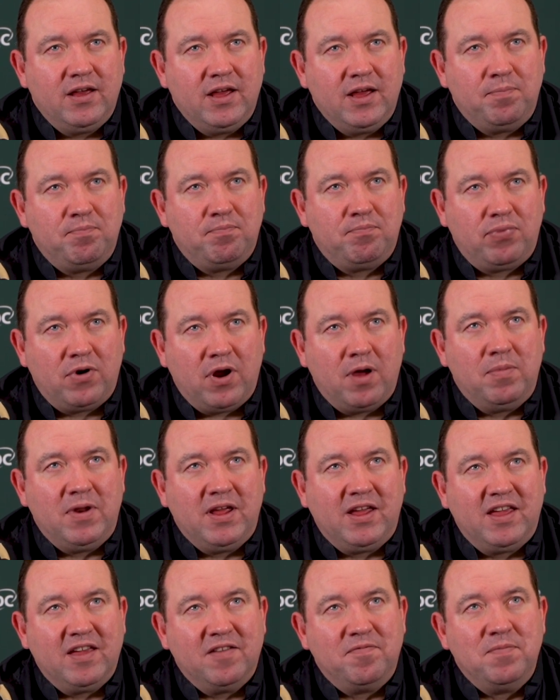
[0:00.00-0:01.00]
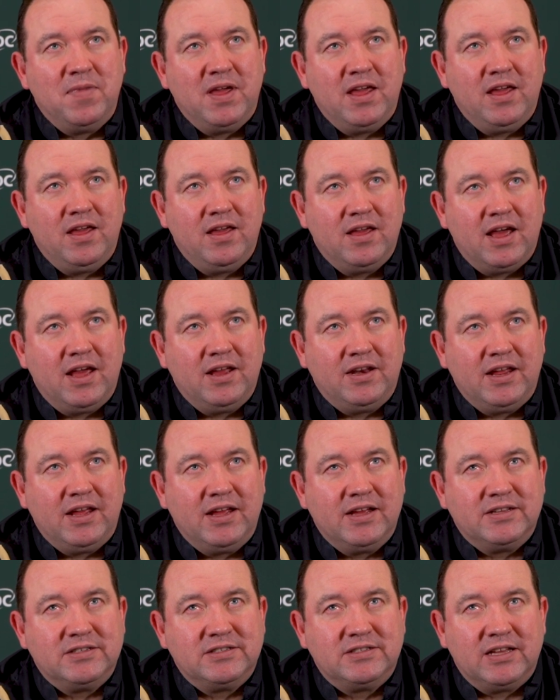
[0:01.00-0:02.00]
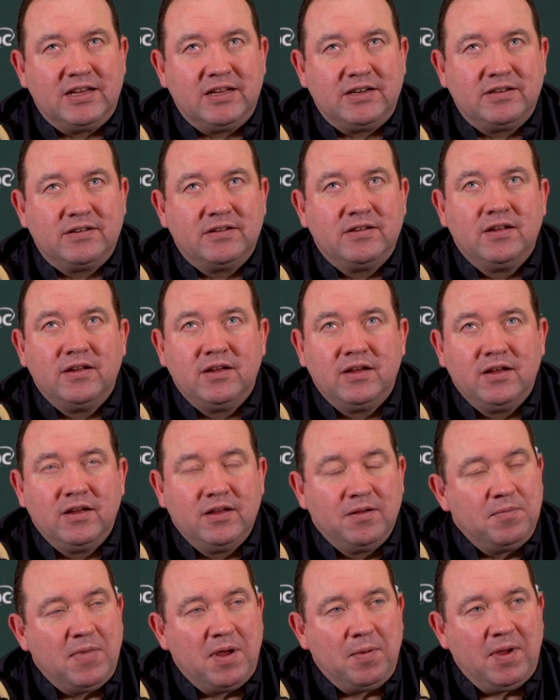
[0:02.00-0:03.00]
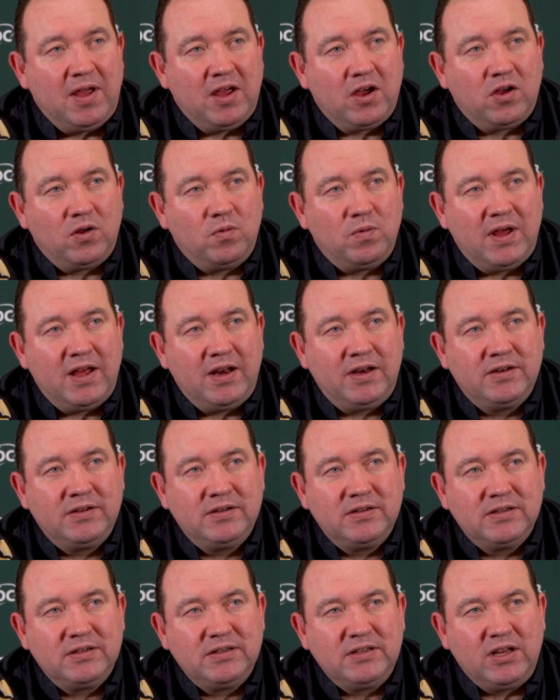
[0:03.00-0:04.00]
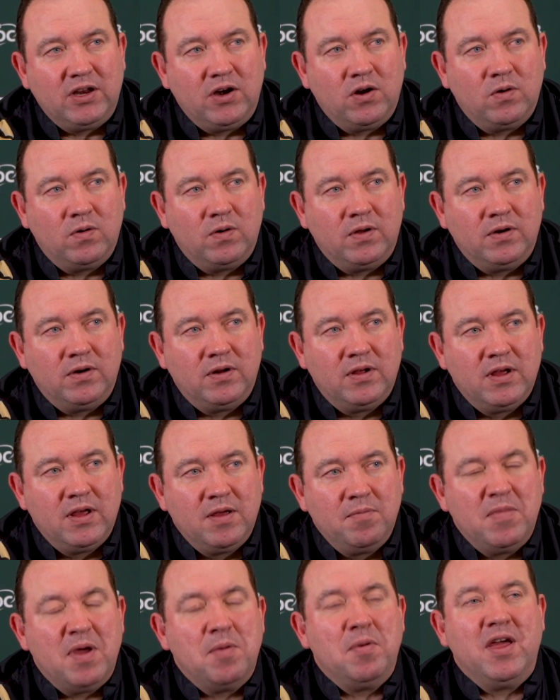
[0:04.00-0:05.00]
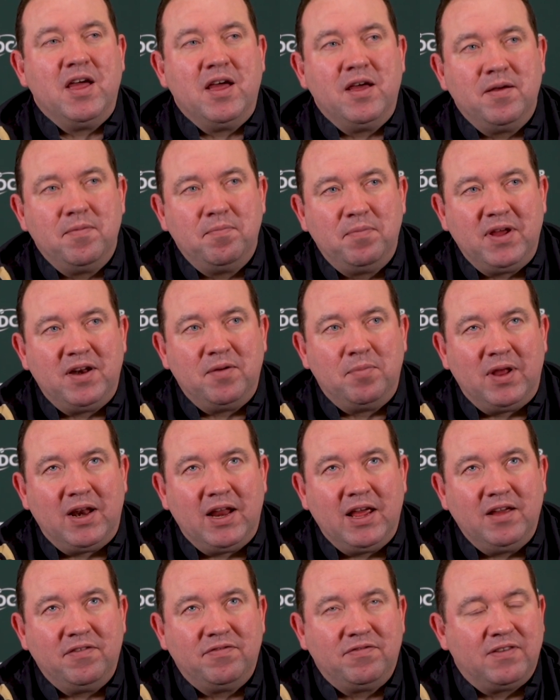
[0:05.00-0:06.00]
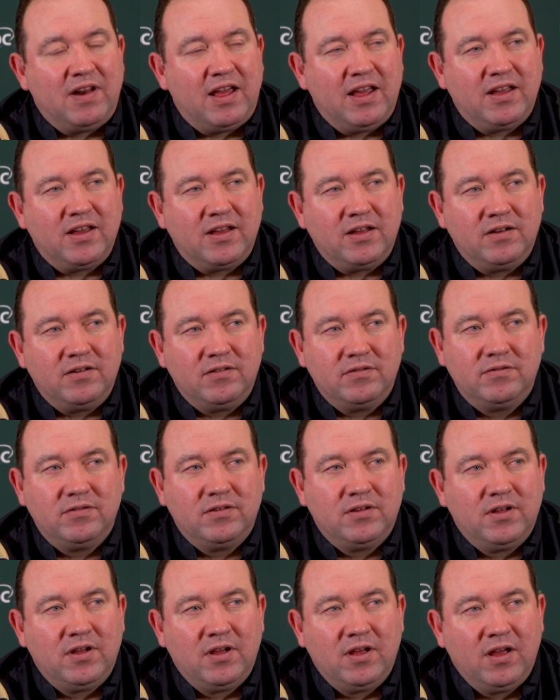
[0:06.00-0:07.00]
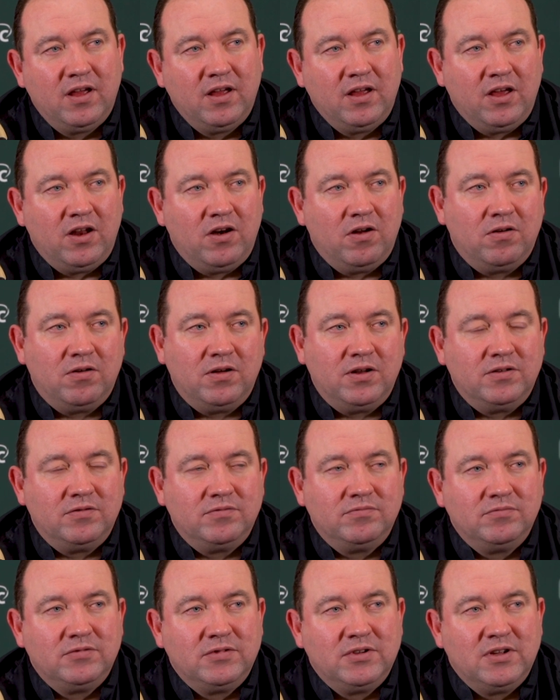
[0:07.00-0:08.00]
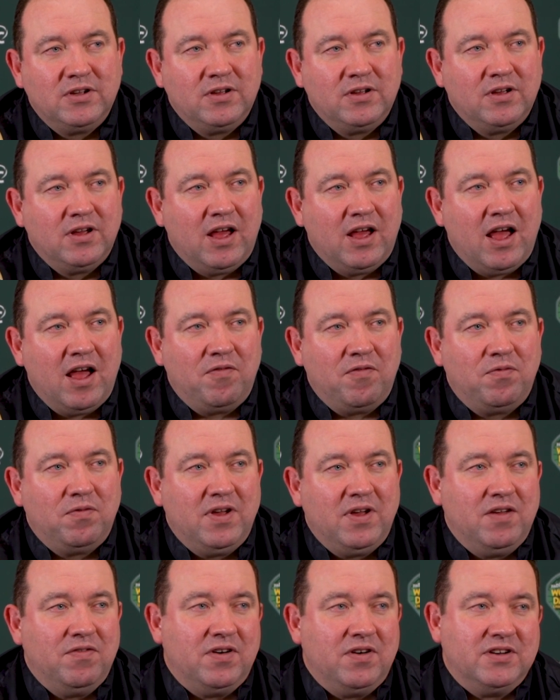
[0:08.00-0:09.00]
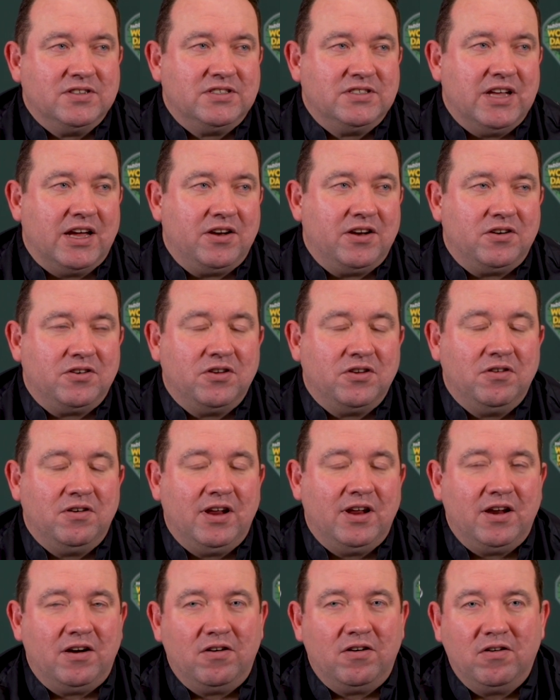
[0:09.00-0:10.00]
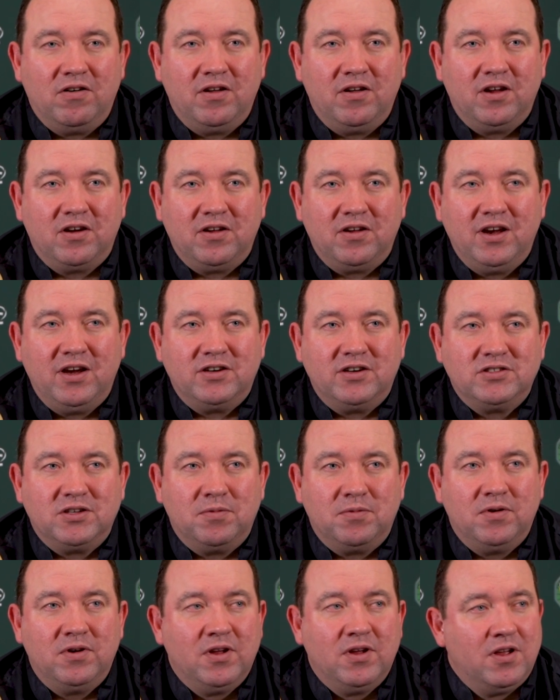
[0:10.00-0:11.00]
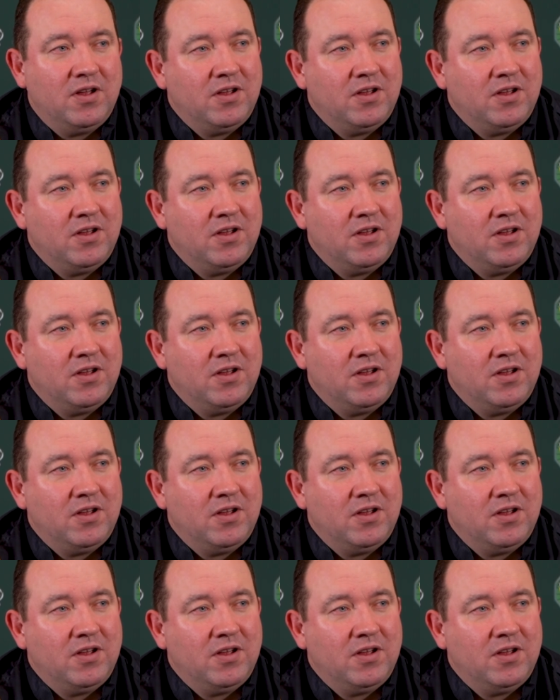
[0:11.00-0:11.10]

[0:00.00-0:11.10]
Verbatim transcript: it probably gave me ideas that maybe I could win, you know, and maybe a bit of belief, like, and you know, and half even a set or two later on, I could hear someone